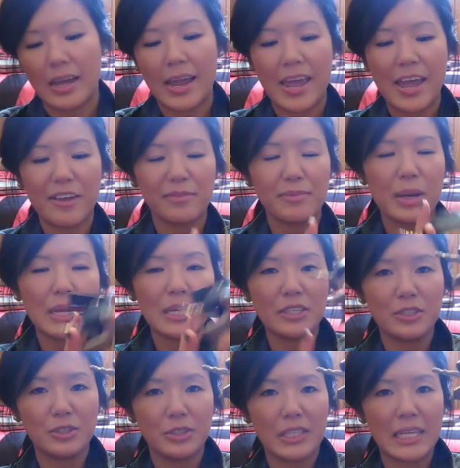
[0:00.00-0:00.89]
I have my
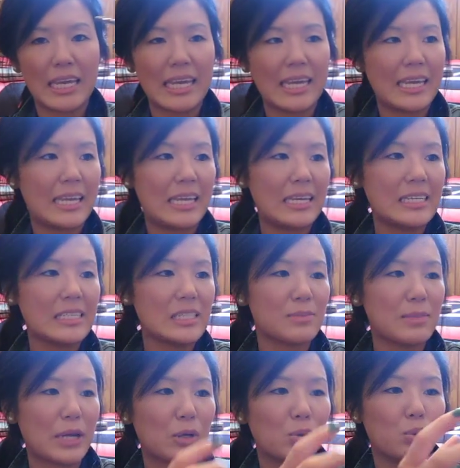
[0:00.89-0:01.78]

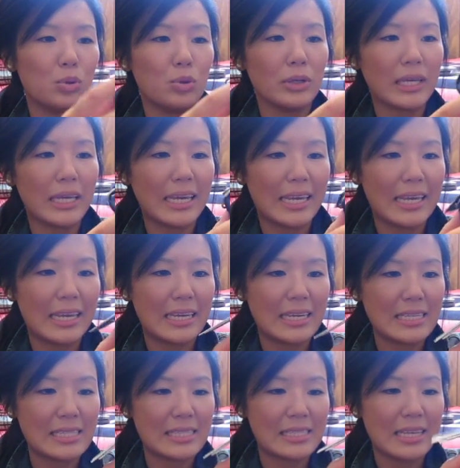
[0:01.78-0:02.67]
keys, my cool
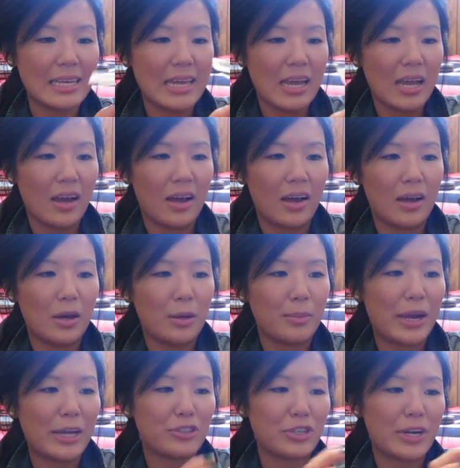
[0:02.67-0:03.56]
keys.
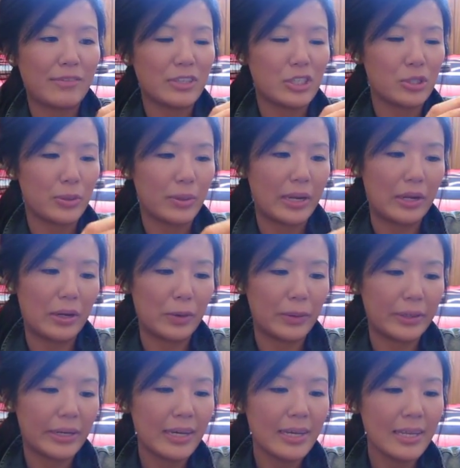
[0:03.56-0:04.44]
I drive a
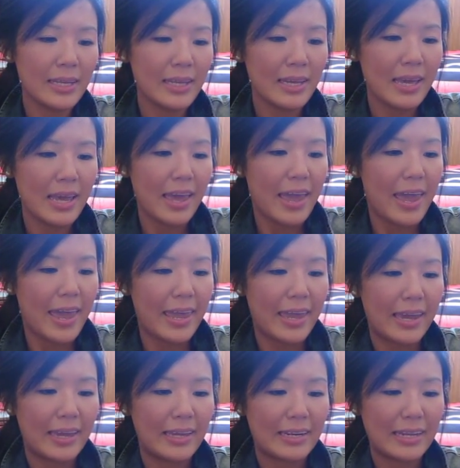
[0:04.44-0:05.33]
Toyota,
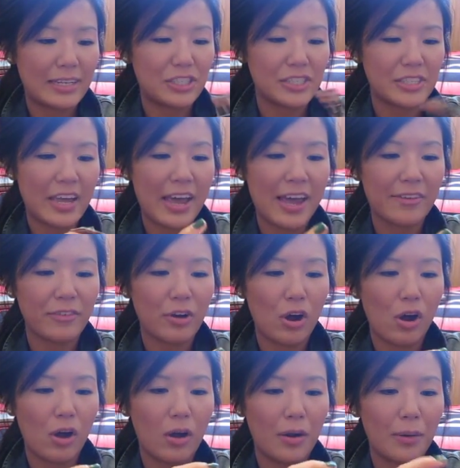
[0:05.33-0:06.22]
and I just have
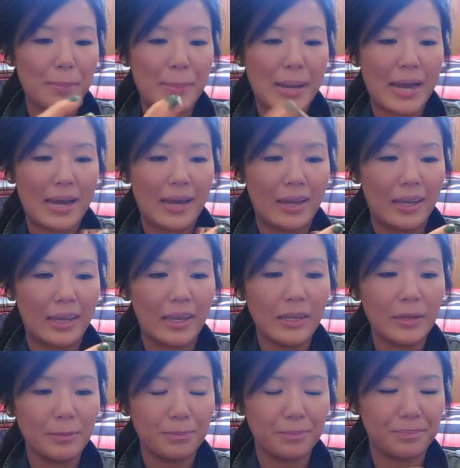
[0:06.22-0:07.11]
all
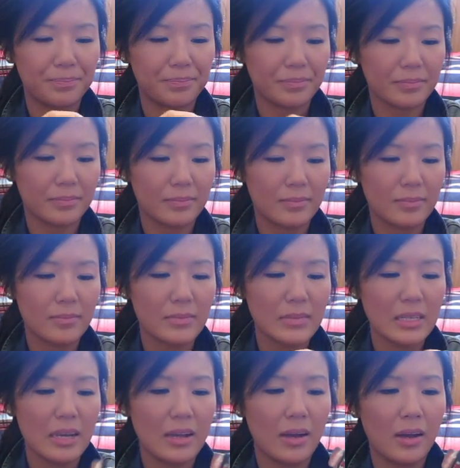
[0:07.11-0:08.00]
my
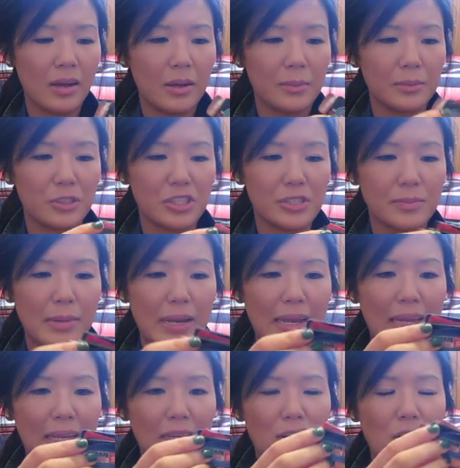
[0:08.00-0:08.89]
just
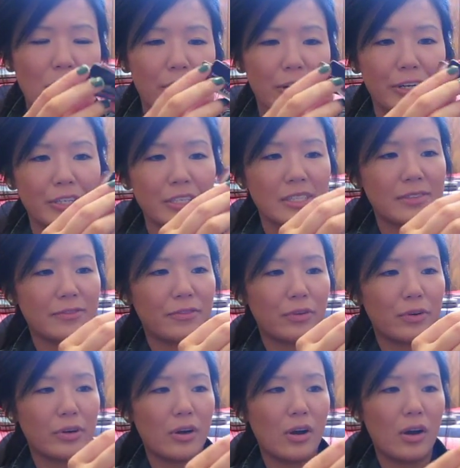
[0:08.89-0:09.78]
my cards
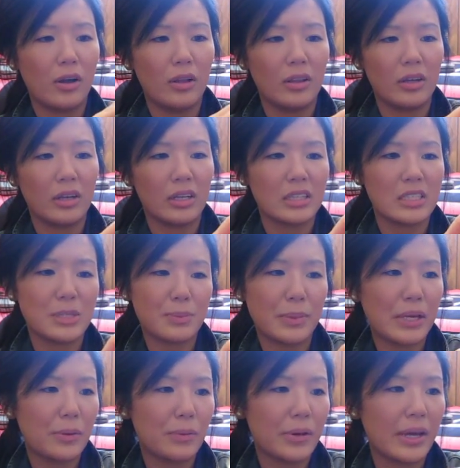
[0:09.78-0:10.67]
for all like
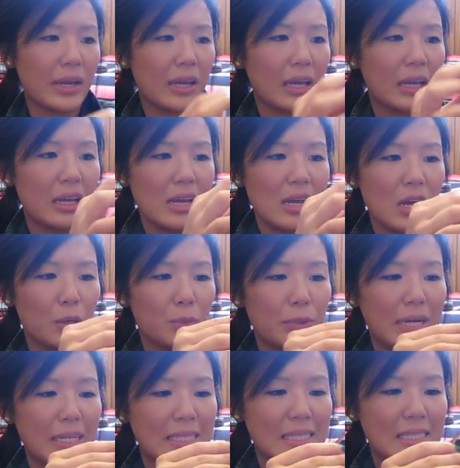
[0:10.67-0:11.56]
Speedway, Wet